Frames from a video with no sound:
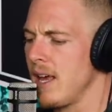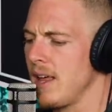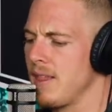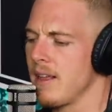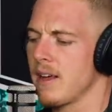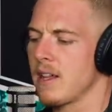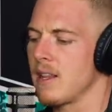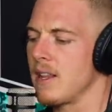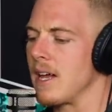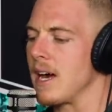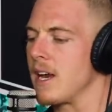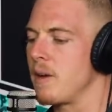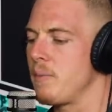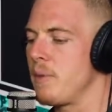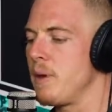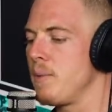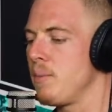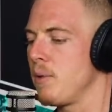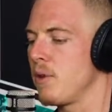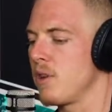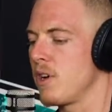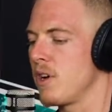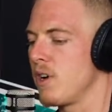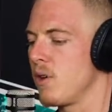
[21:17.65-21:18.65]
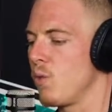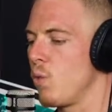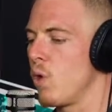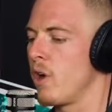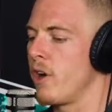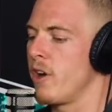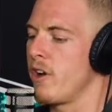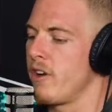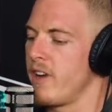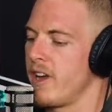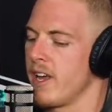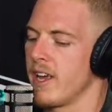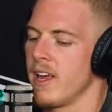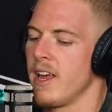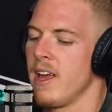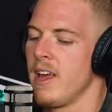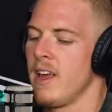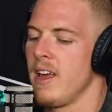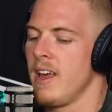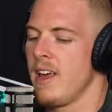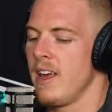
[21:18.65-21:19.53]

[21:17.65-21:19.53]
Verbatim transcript: I think a lot of people are wondering,